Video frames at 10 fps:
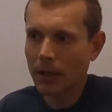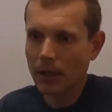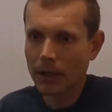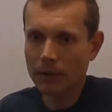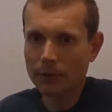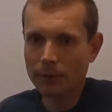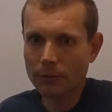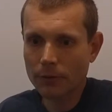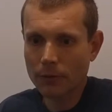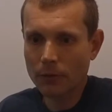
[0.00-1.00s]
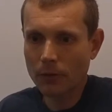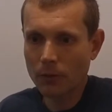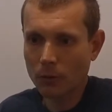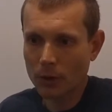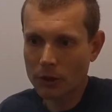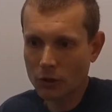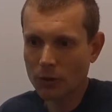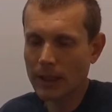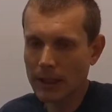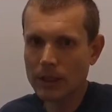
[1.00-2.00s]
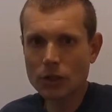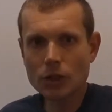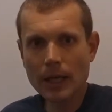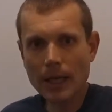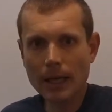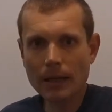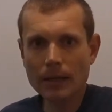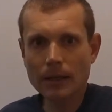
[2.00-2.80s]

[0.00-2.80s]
If we treat each day